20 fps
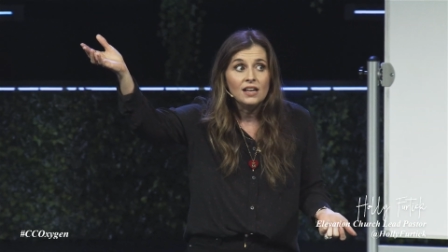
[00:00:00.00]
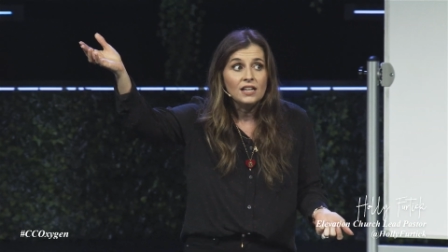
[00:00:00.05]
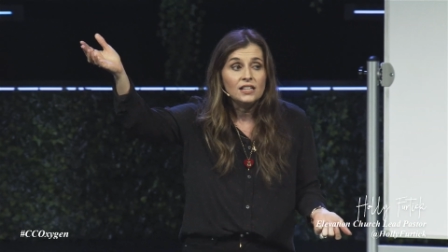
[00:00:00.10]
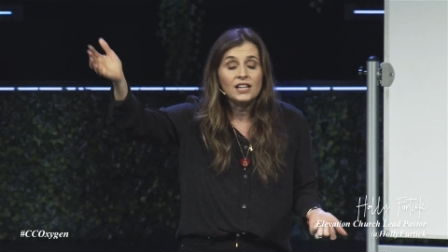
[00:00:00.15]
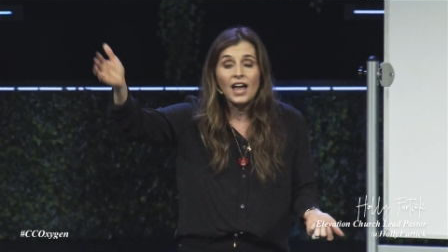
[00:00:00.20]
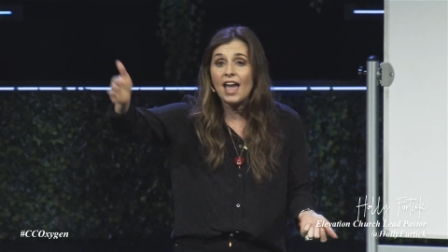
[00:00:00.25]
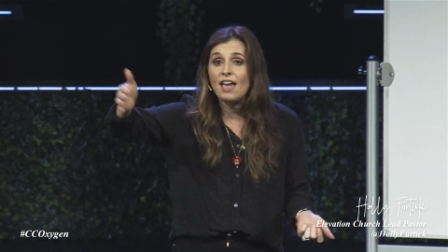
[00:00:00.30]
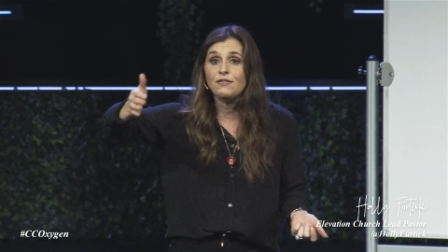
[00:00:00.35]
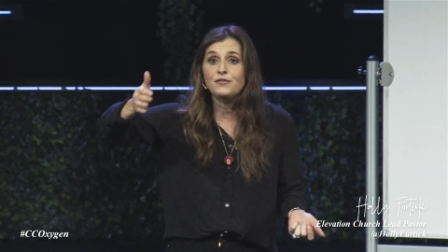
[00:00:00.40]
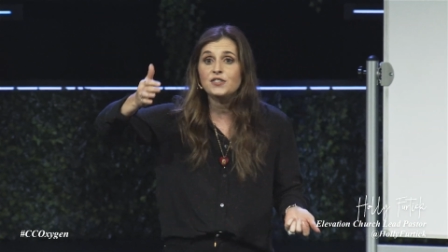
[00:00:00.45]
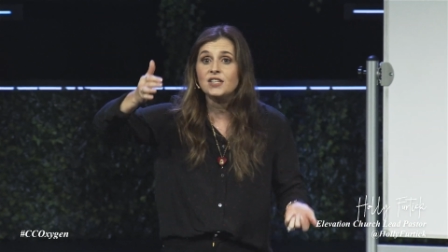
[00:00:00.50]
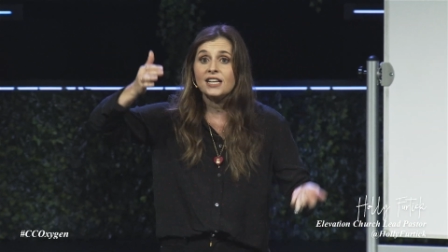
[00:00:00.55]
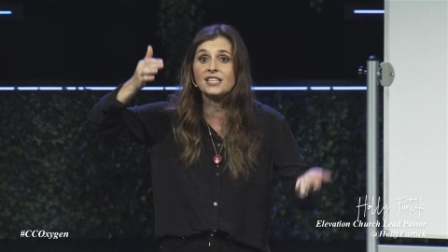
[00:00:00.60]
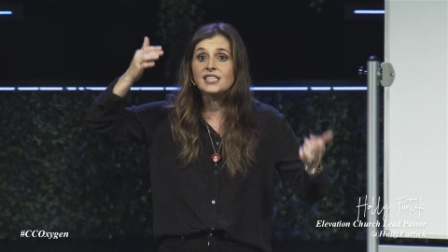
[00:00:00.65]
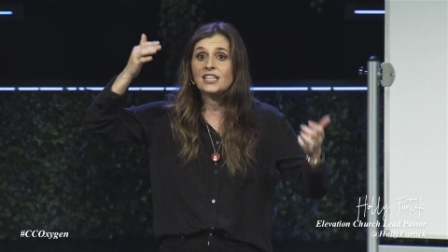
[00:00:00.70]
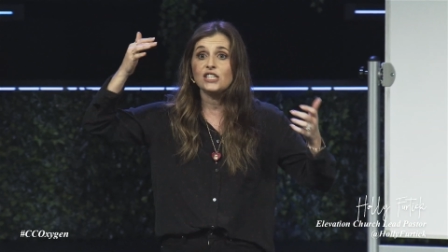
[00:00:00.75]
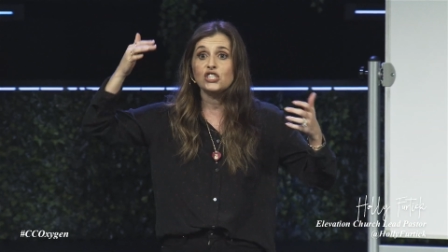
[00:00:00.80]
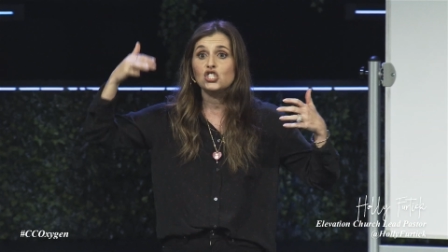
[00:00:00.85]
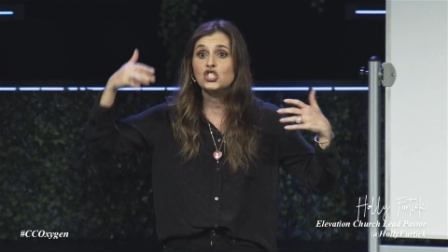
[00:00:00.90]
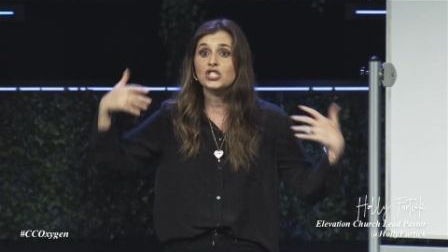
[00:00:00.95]
Life
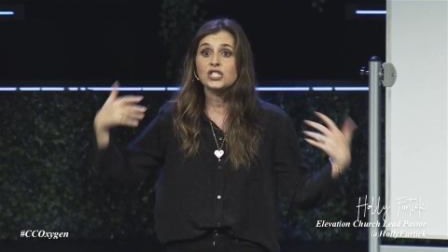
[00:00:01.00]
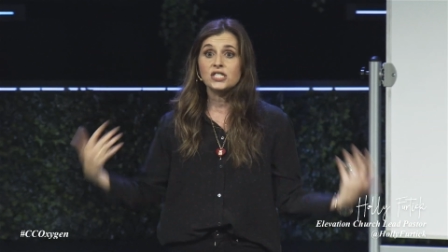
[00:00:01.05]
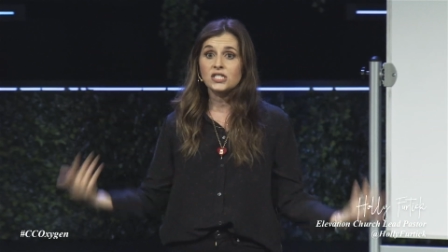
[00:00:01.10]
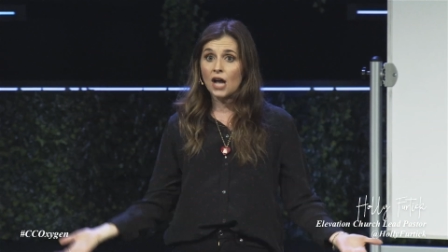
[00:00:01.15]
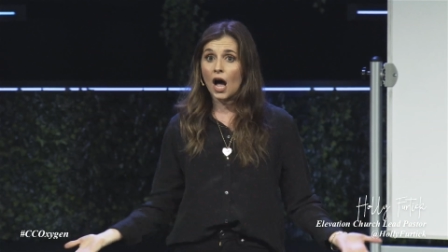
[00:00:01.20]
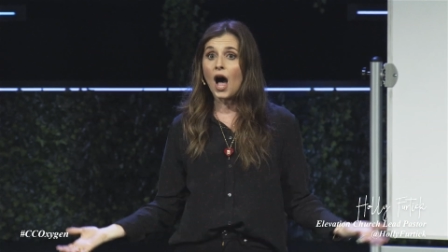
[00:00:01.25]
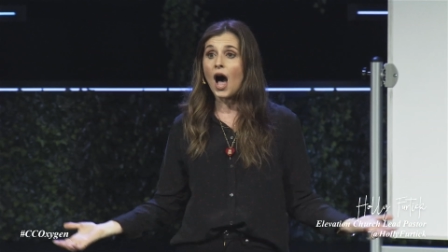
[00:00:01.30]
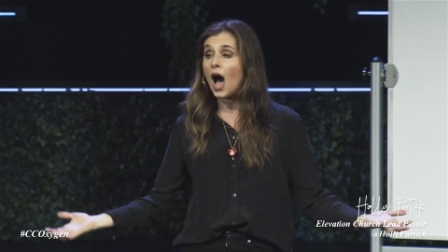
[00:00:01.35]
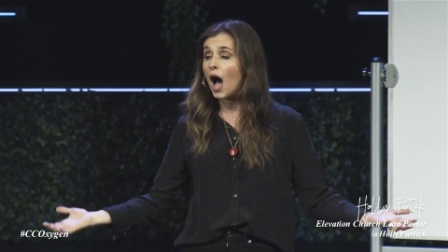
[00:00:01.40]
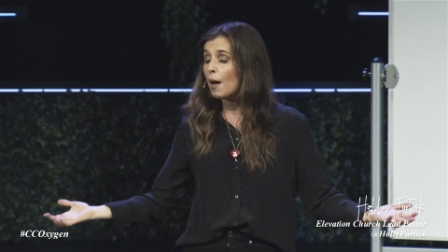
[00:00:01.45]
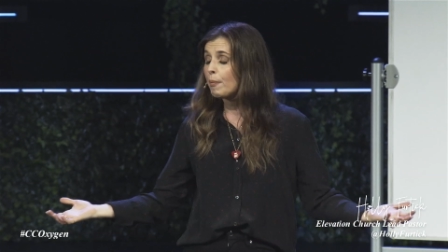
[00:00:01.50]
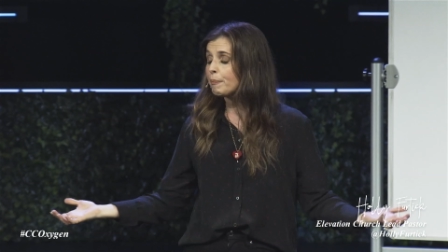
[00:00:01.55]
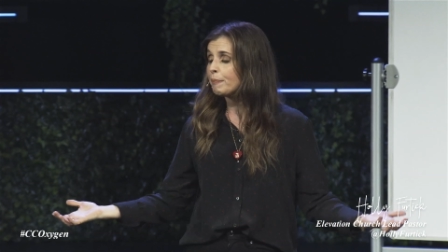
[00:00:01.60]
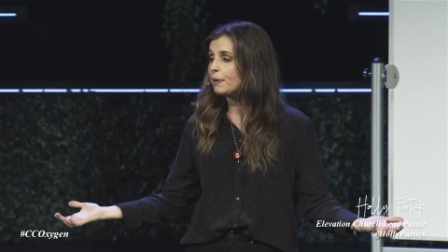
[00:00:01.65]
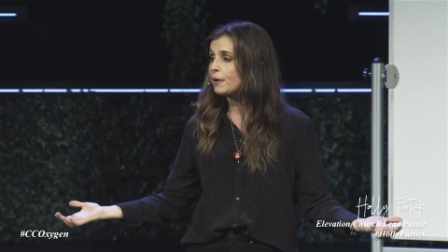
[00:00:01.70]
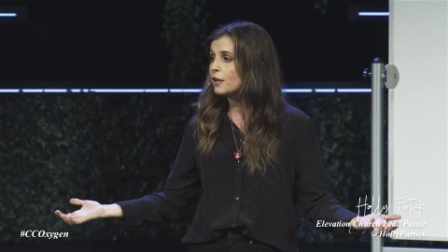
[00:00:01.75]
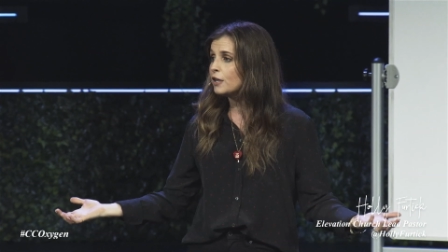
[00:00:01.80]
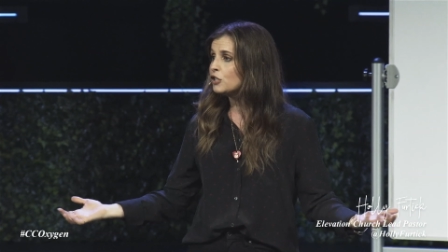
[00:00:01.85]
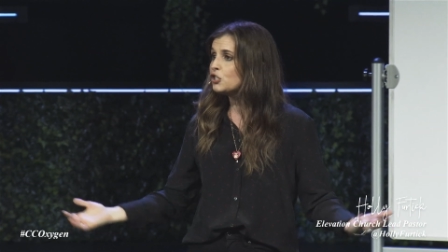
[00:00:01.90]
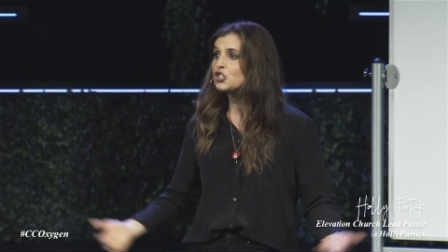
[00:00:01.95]
doesn't
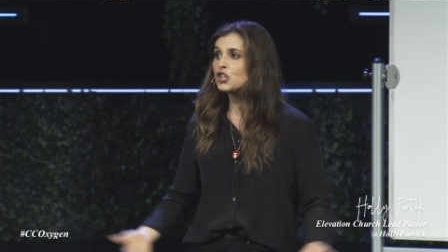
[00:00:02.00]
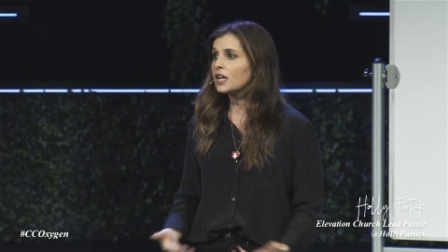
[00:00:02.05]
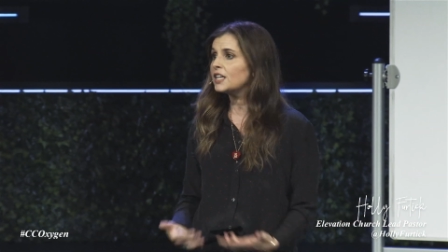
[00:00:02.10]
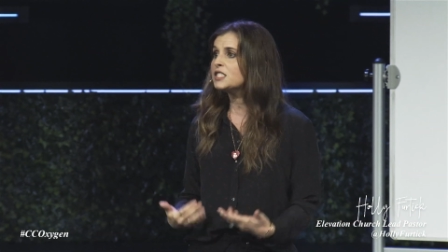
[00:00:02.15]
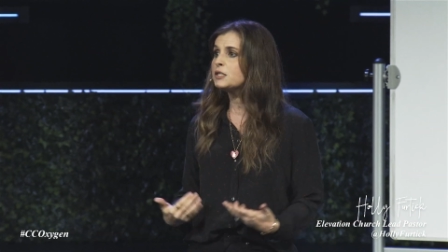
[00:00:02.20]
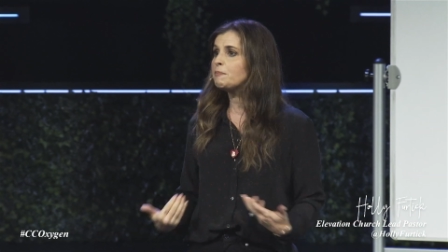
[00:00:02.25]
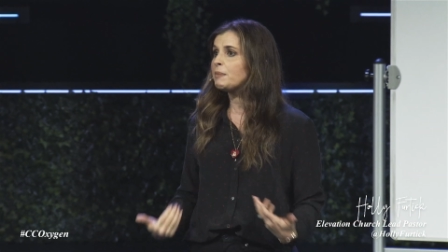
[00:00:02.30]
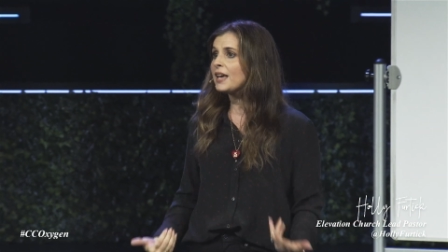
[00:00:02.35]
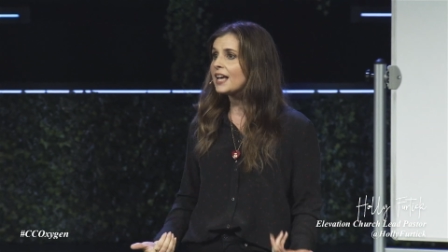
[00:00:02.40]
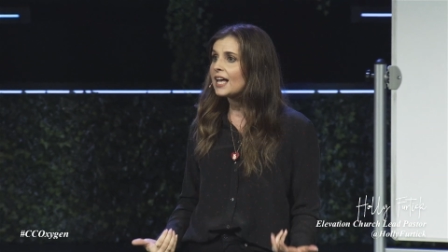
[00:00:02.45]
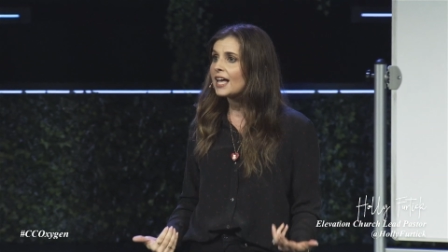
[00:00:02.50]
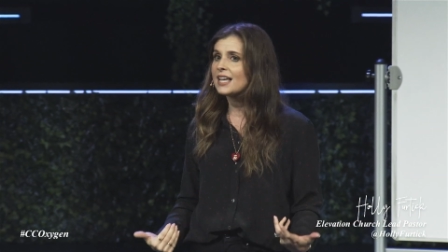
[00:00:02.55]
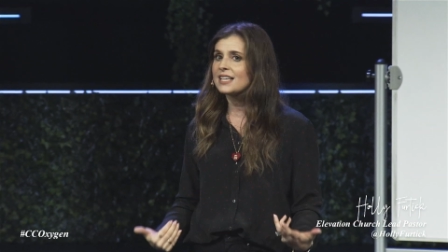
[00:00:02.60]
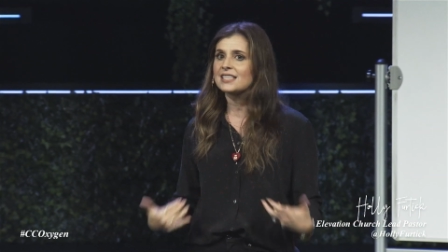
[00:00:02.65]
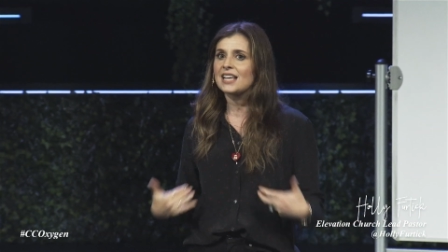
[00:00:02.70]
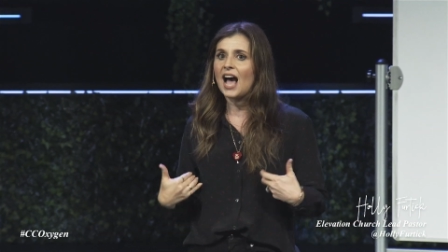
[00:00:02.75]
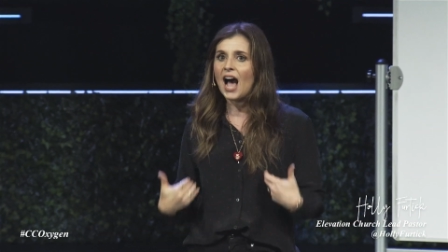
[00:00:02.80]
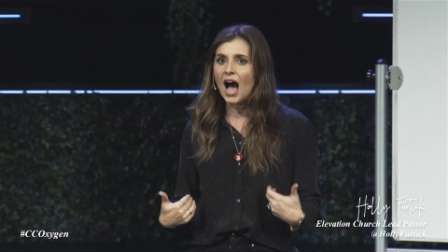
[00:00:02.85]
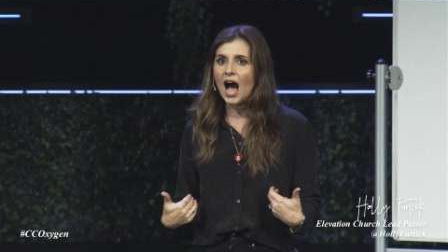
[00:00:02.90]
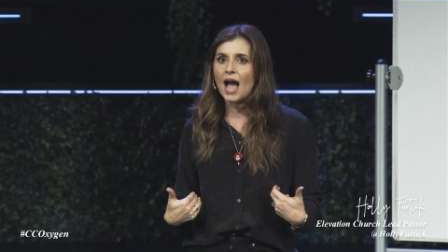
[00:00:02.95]
stop just because
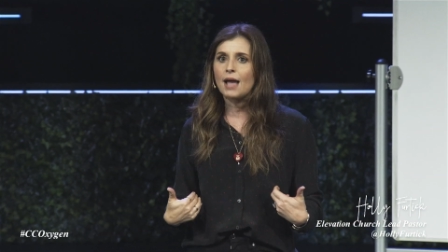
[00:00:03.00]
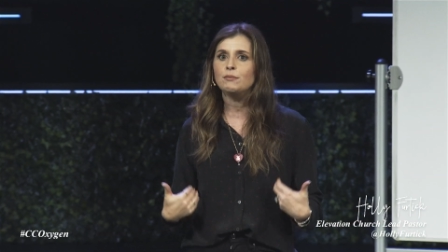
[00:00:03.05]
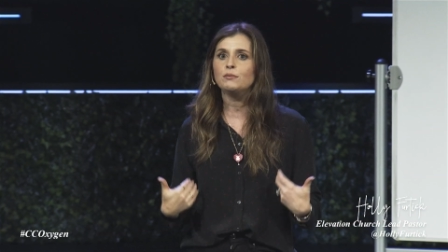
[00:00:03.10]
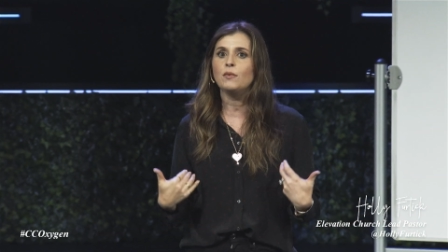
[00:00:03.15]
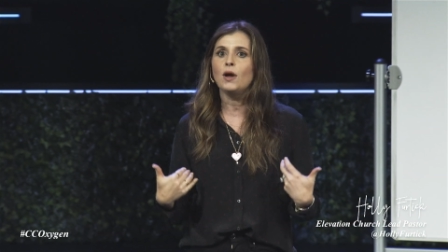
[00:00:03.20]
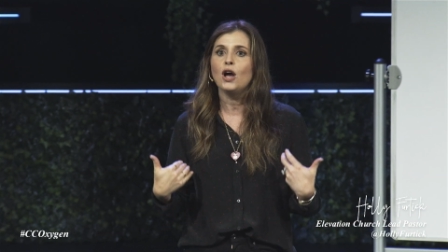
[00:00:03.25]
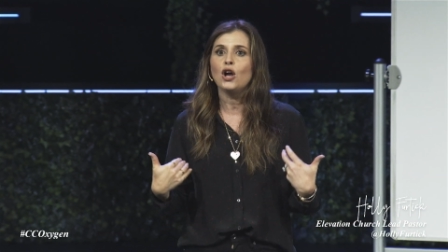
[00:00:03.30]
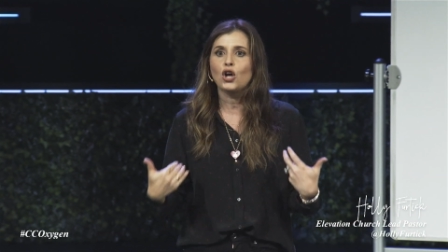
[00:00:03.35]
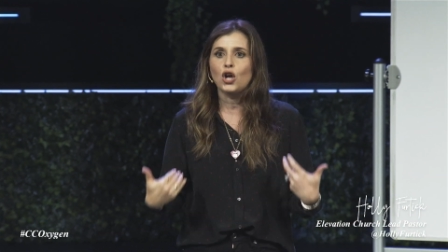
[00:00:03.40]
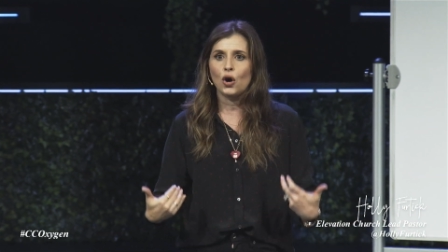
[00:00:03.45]
I'm